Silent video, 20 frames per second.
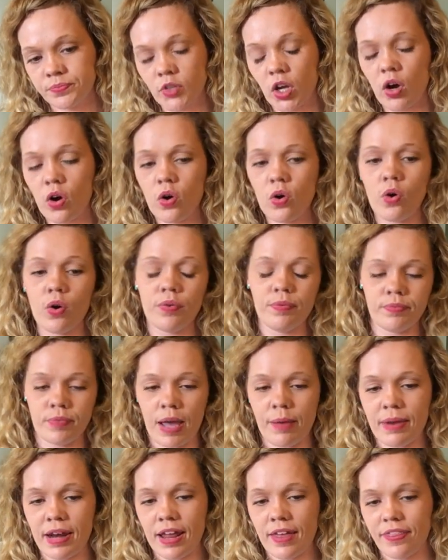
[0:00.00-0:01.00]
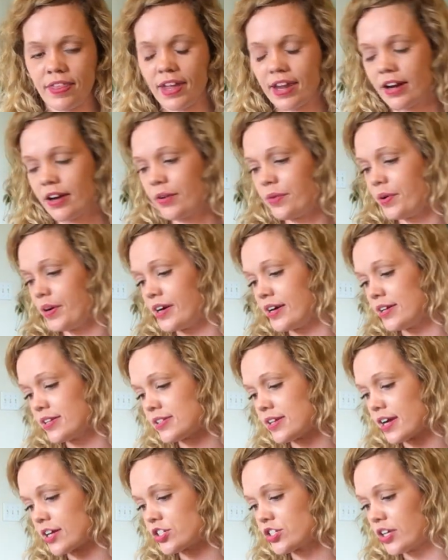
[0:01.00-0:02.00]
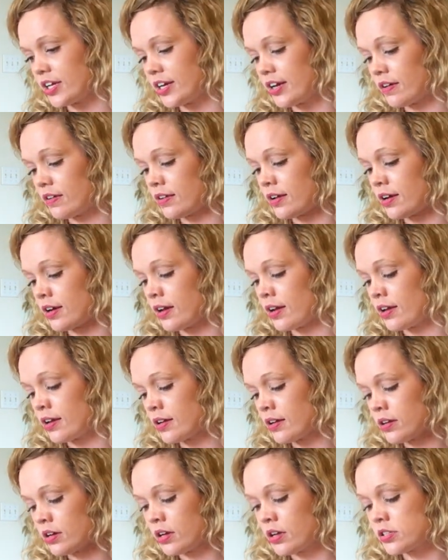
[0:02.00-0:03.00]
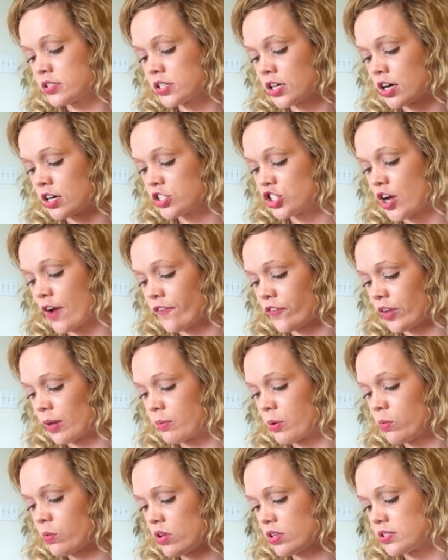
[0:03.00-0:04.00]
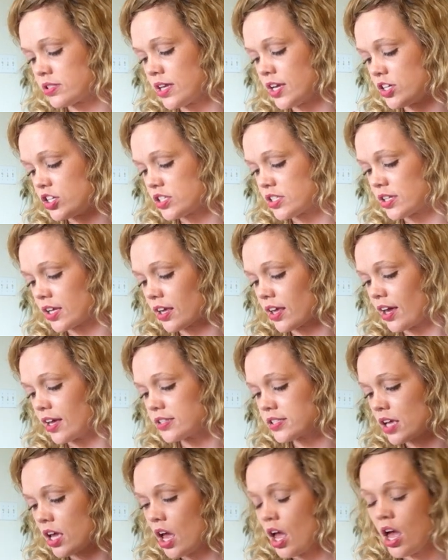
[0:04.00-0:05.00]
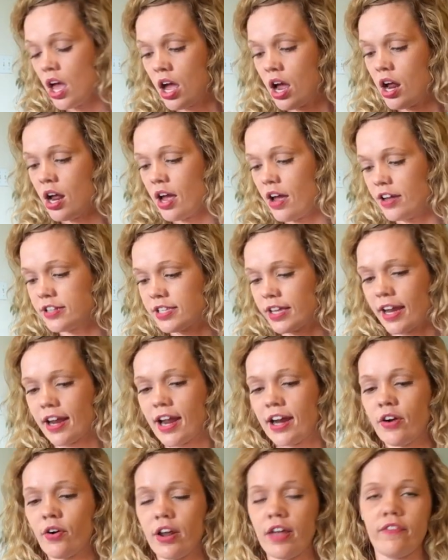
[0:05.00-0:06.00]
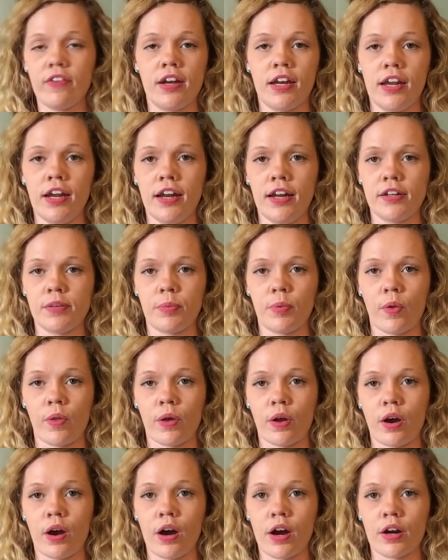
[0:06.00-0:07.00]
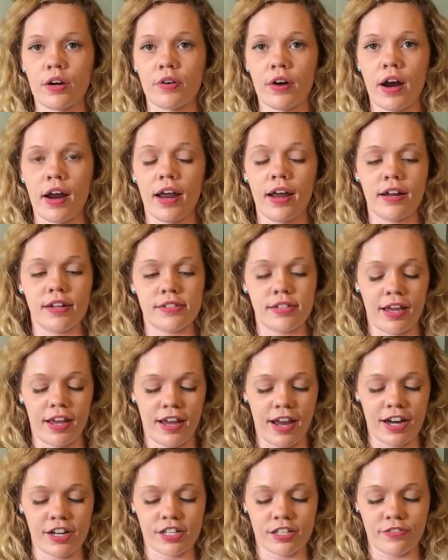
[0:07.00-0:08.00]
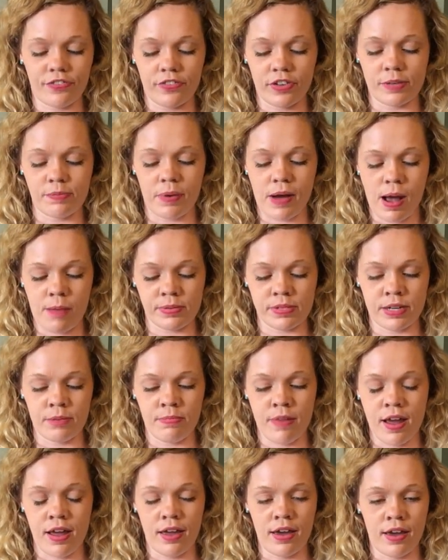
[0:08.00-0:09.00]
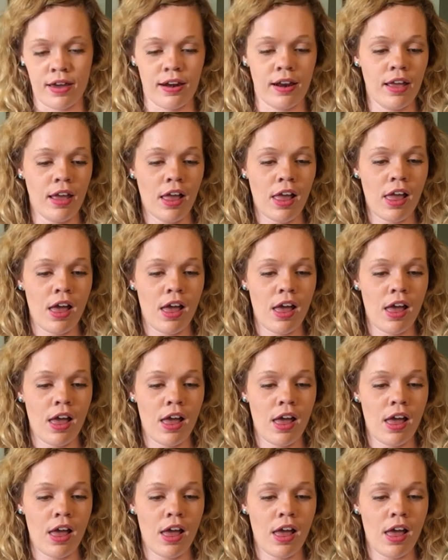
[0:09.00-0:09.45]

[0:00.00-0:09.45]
Oh, I mean, I think I know what it is actually now that I start shuffling, but we'll see just in case. It's like I don't even need to pull the card, right? It's like it pops in my head.